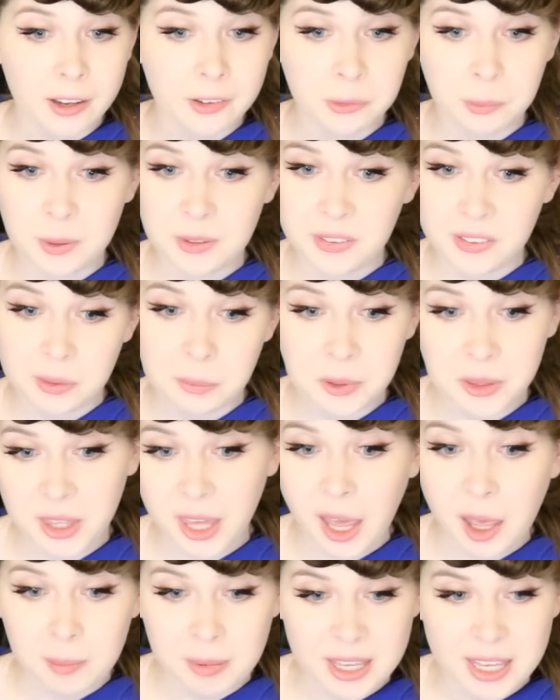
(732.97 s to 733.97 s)
As we see with
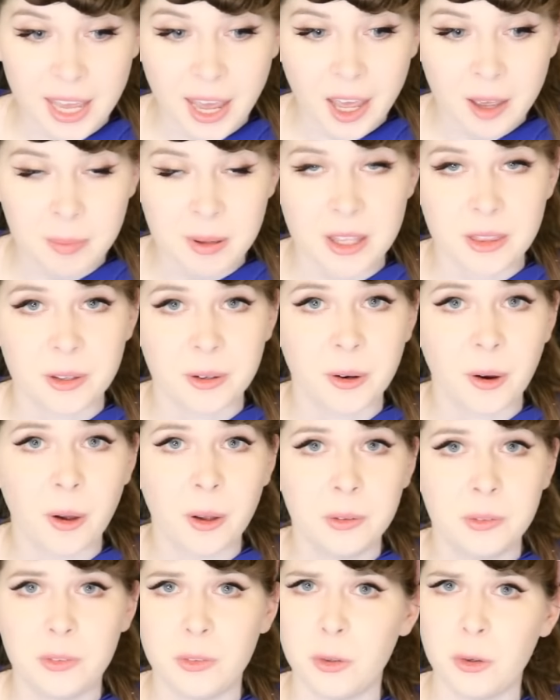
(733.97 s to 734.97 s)
Gabby Gabby, they're
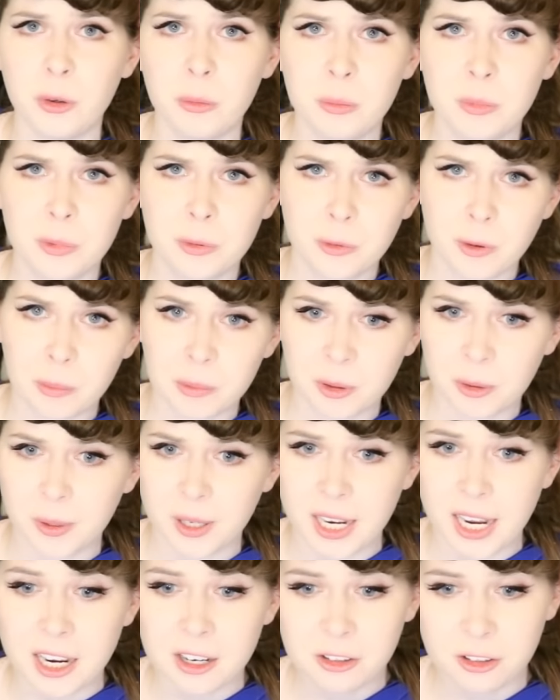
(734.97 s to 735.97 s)
all doomed from
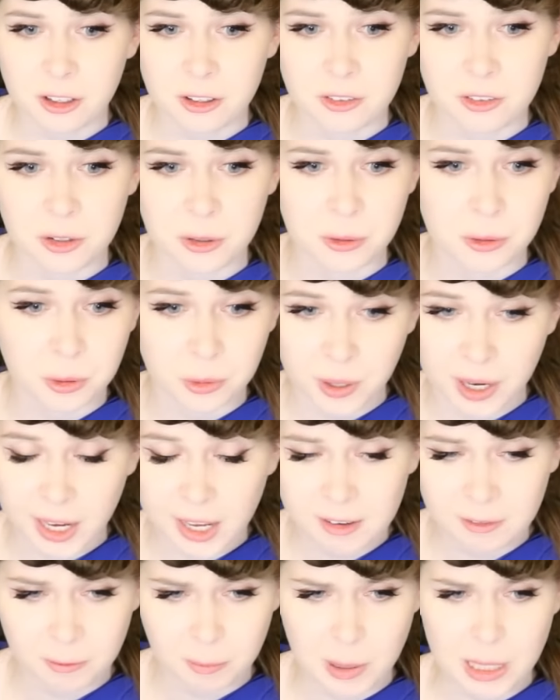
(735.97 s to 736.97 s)
creation to
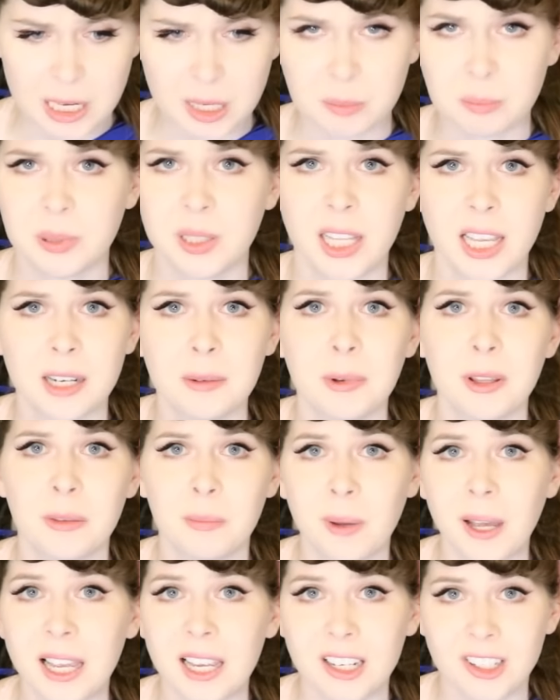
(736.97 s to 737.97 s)
crave being played
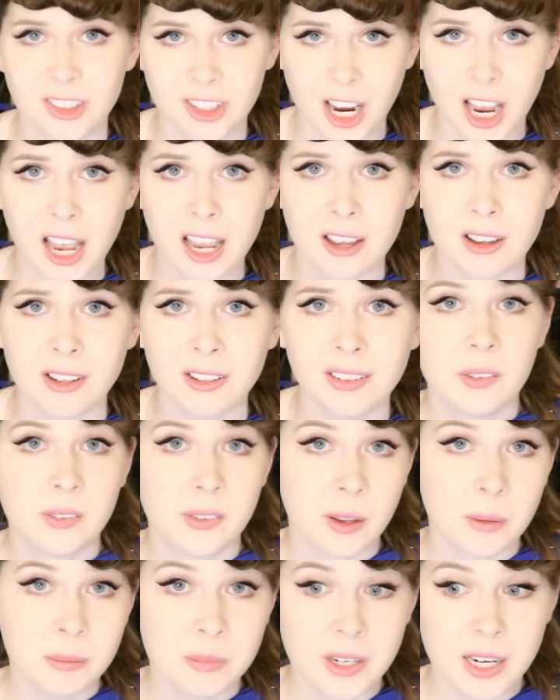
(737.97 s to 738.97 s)
with by a child.
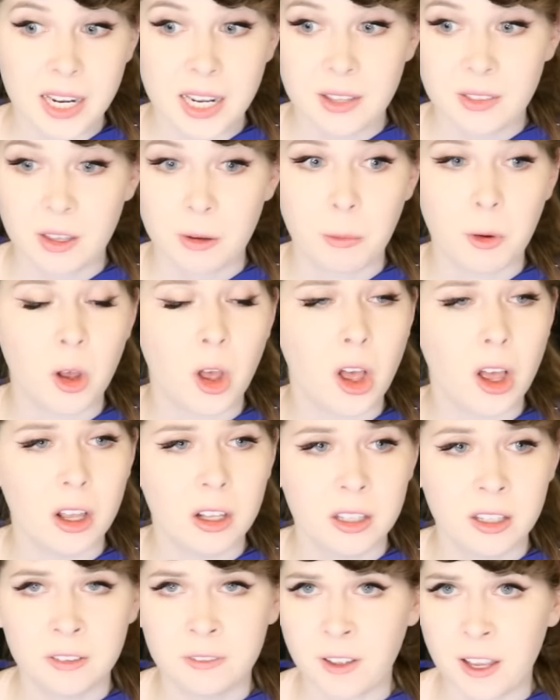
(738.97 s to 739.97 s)
Someday, they will
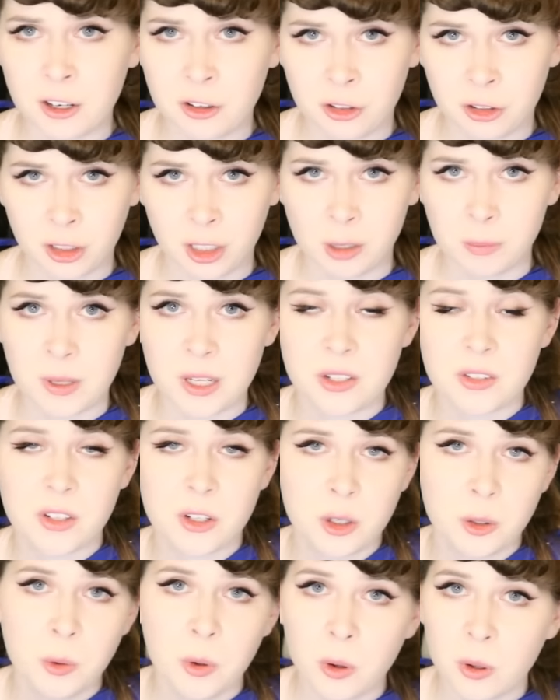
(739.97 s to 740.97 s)
all eventually be
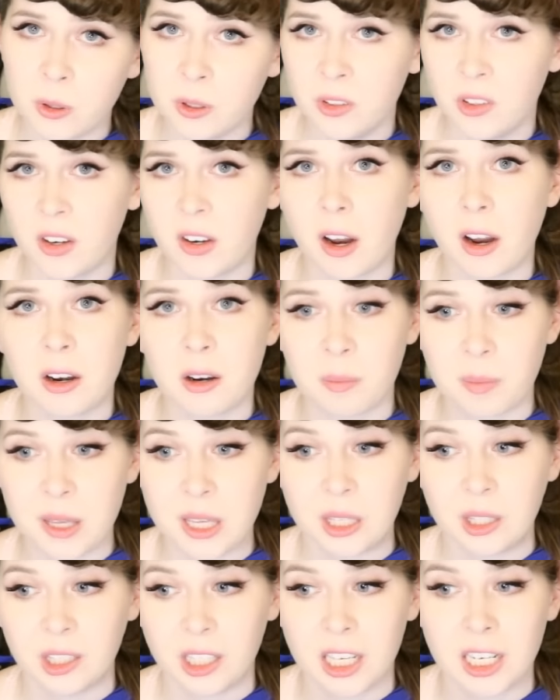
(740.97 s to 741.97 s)
too old and
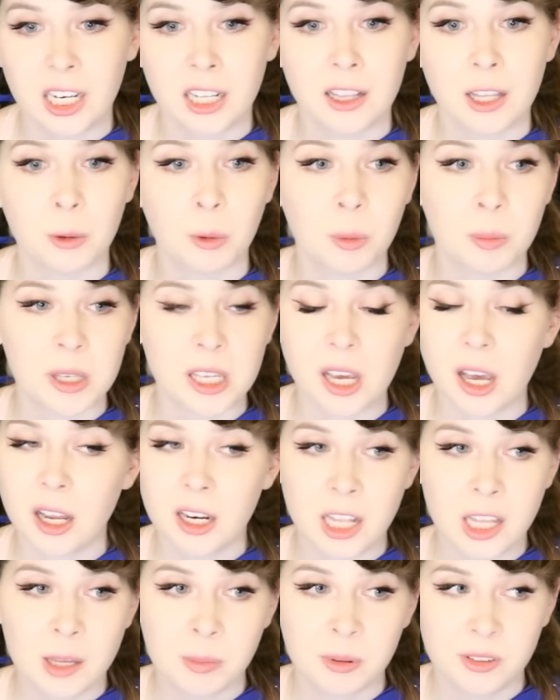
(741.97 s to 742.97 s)
unappealing, and they will be
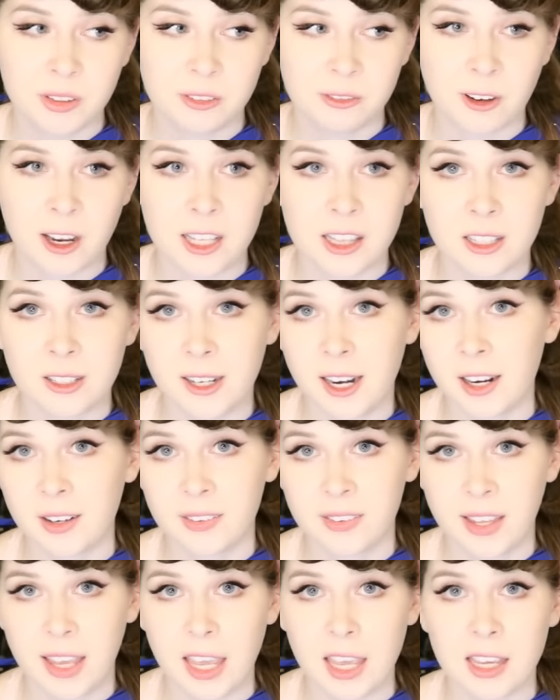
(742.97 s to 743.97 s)
unable to find their
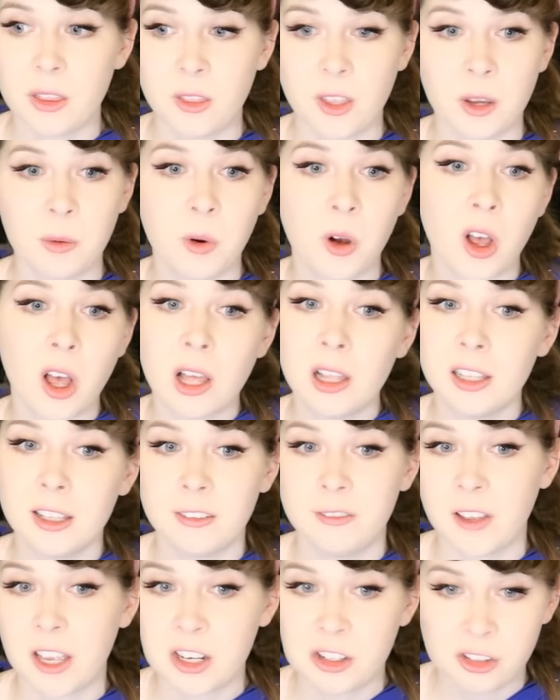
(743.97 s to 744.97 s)
next kid. They will all
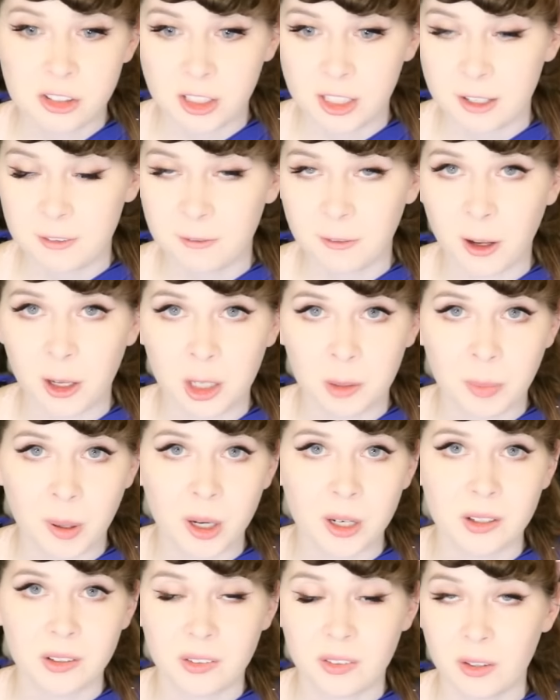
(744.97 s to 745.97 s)
eventually fall
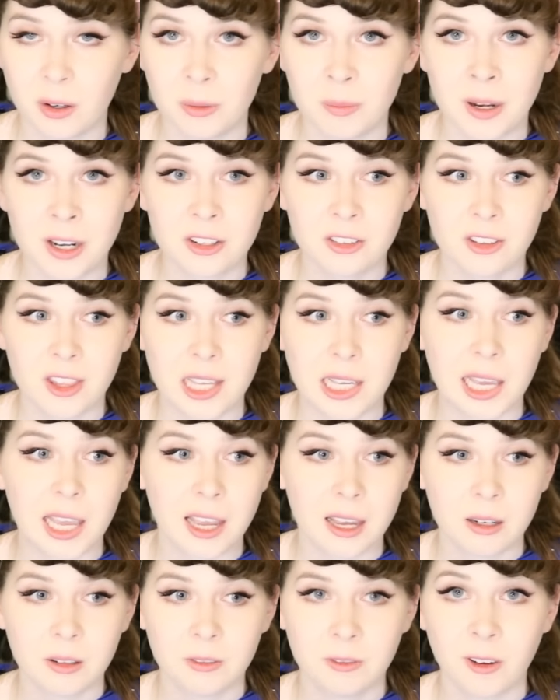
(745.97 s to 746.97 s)
apart so much they
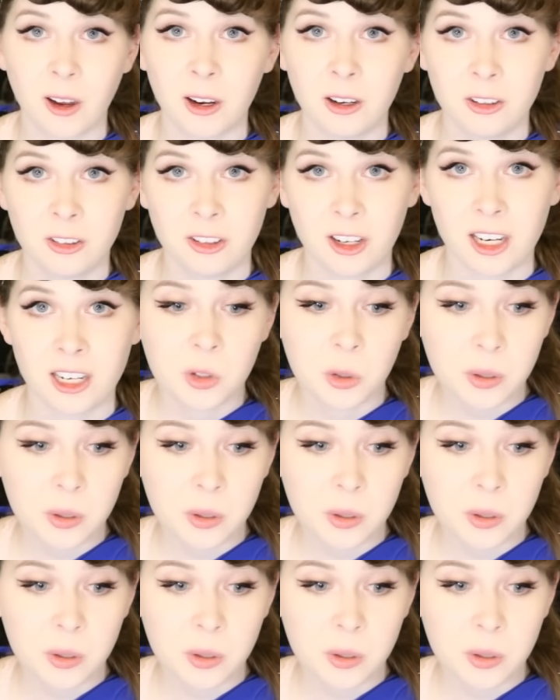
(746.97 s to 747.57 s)
can't function.